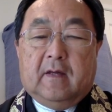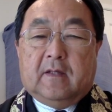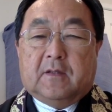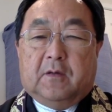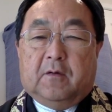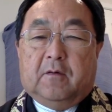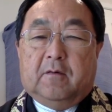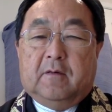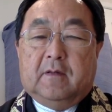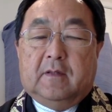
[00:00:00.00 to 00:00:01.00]

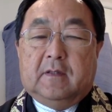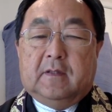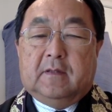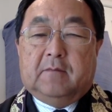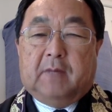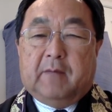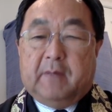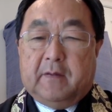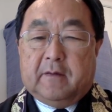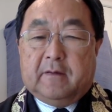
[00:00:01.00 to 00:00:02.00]
So, my
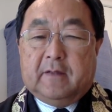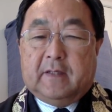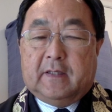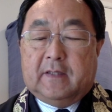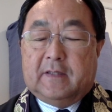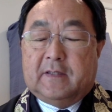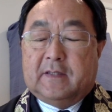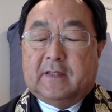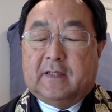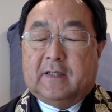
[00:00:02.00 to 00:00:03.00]
mother is
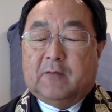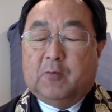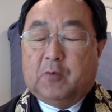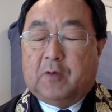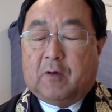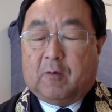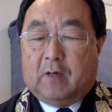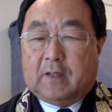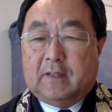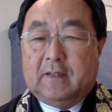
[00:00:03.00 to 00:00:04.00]
Ruth
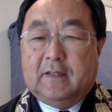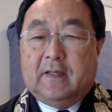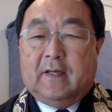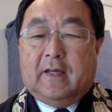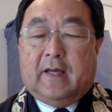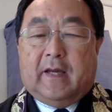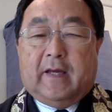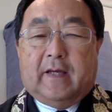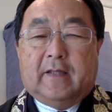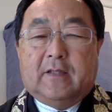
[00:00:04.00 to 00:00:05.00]
Harada,
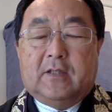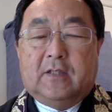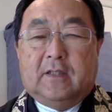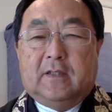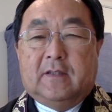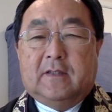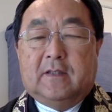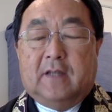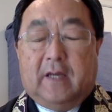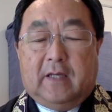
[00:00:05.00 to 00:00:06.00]
and she's
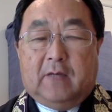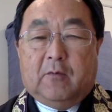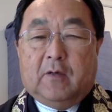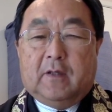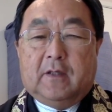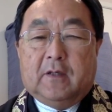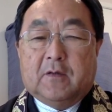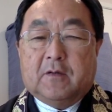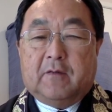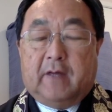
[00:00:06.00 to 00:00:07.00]
91
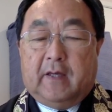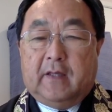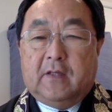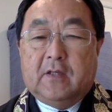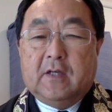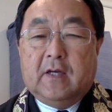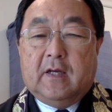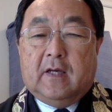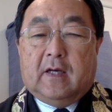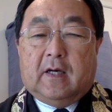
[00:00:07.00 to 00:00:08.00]
years of age.
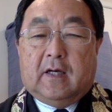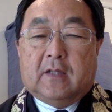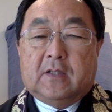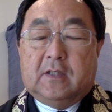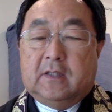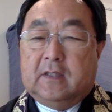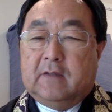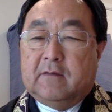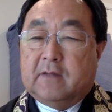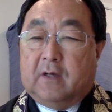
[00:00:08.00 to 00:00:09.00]
She
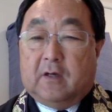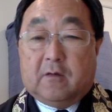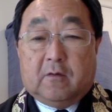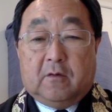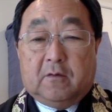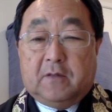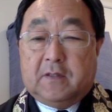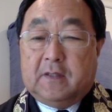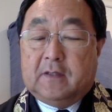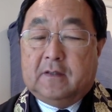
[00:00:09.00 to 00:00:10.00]
lives on her own
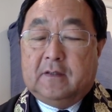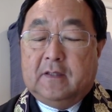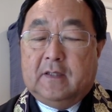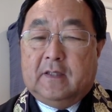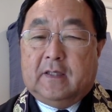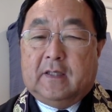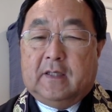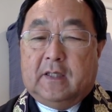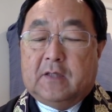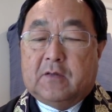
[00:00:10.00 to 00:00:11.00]
still in
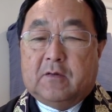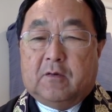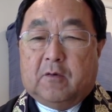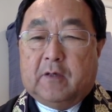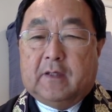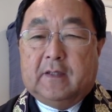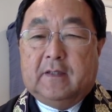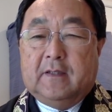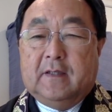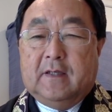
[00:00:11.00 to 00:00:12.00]
Eastern Oregon.